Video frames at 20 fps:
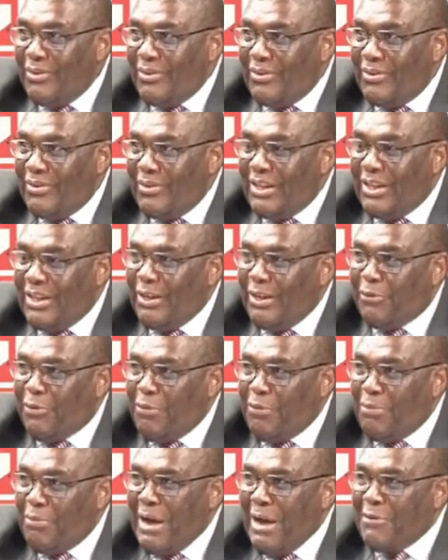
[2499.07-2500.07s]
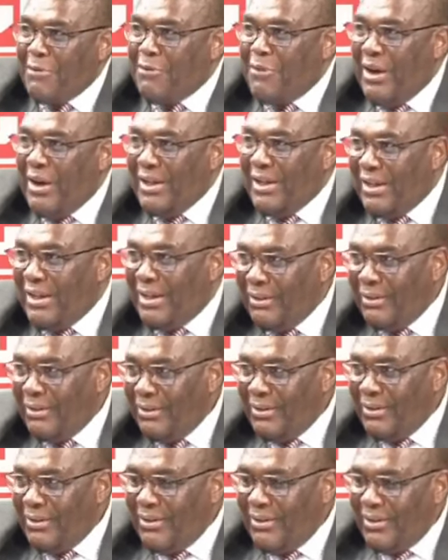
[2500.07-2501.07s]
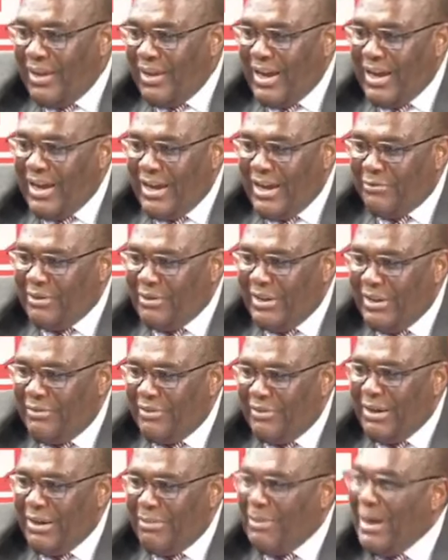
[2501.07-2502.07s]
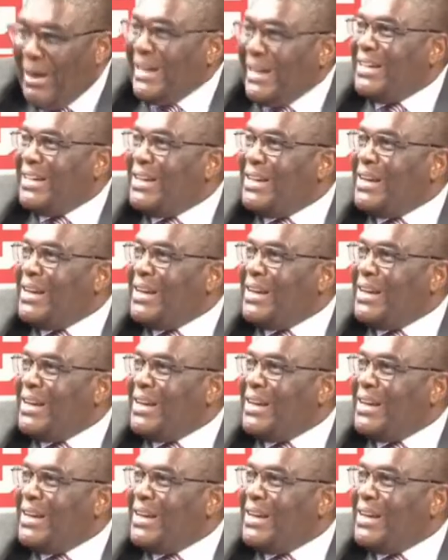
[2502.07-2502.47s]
The death of my father, I have never buried